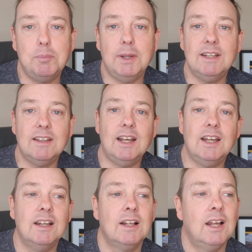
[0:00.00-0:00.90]
to be
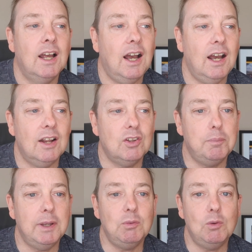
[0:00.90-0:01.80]
there, to
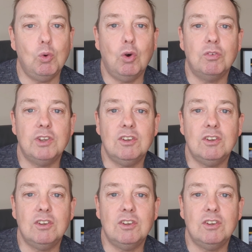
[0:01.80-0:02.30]
be with Wolves.